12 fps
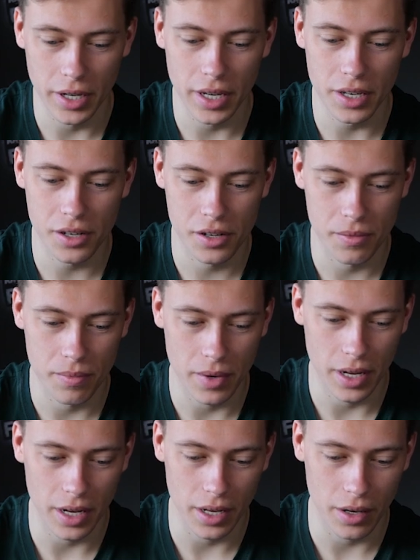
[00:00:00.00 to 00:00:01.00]
here it is,
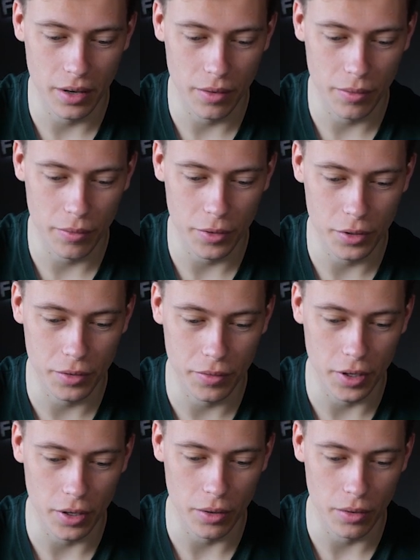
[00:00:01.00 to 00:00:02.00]
and first of
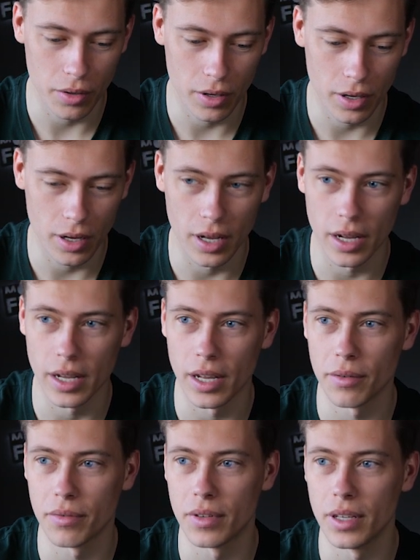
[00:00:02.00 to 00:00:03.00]
all I
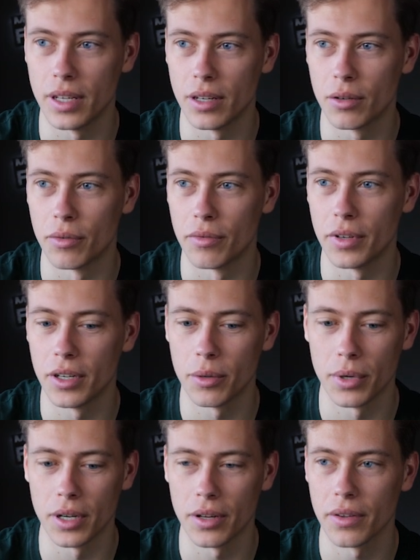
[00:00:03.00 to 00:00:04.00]
have the conveyor
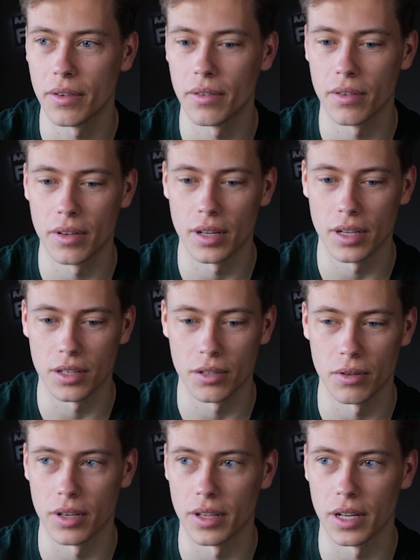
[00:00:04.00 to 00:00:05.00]
belt
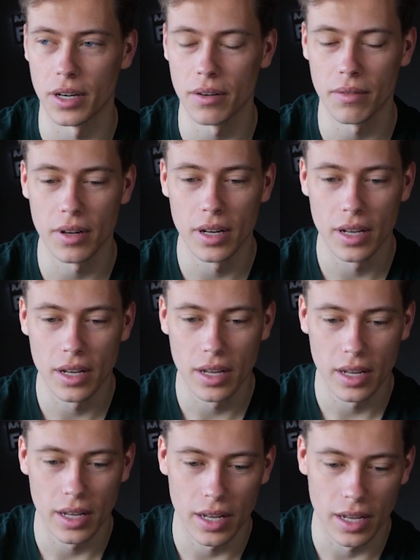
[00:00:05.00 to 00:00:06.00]
that's right here.
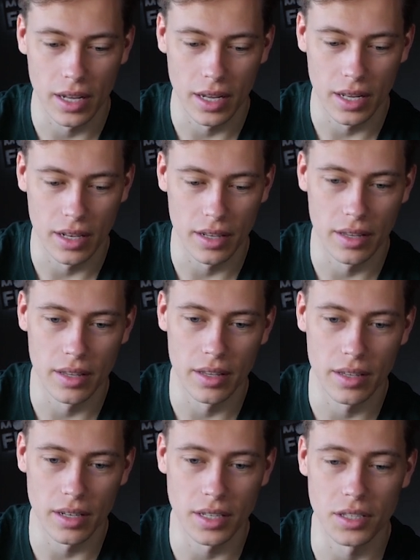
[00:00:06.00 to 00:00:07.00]
And
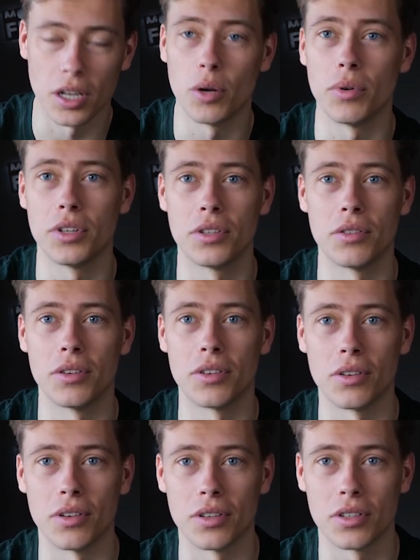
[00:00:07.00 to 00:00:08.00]
it's always turned
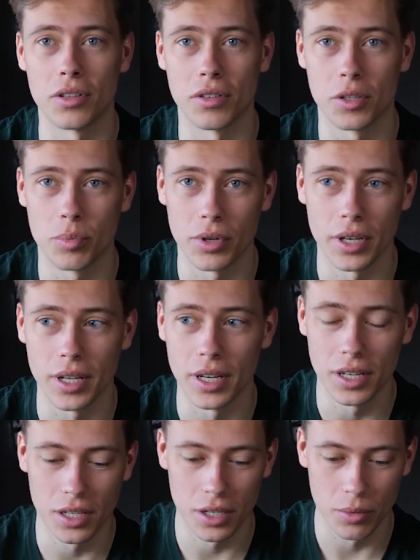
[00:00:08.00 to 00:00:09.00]
on, so it's pretty
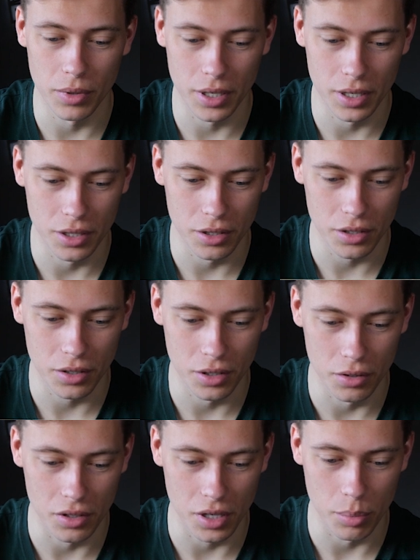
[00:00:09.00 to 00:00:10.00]
easy. We can just
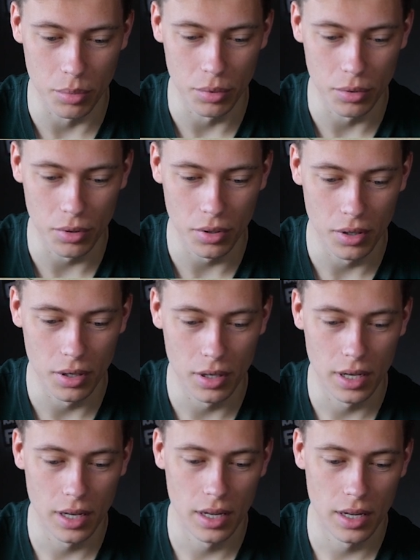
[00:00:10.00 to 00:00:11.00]
use a bool
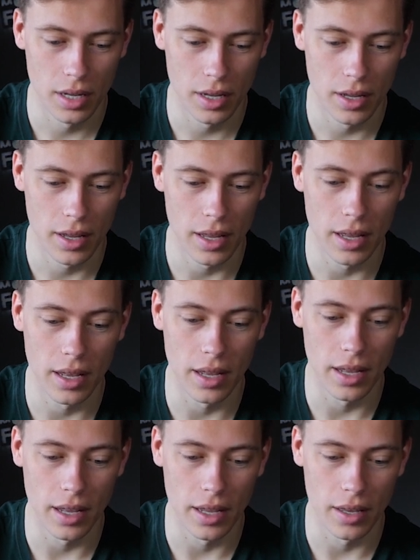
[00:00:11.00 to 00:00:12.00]

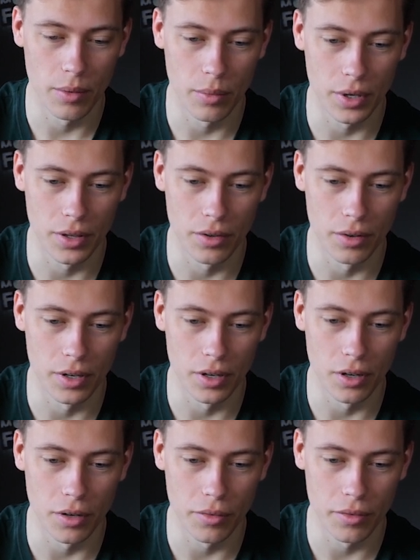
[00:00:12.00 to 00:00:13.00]
and we can turn it
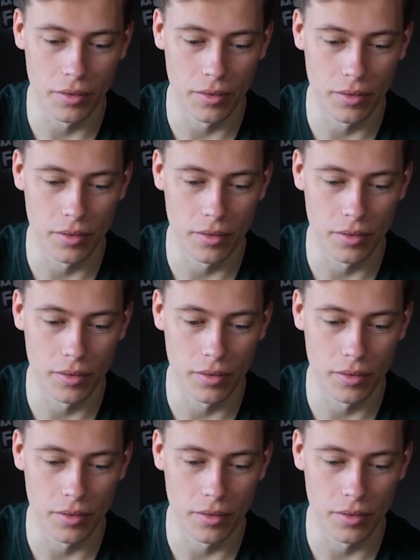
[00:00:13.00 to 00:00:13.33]
off.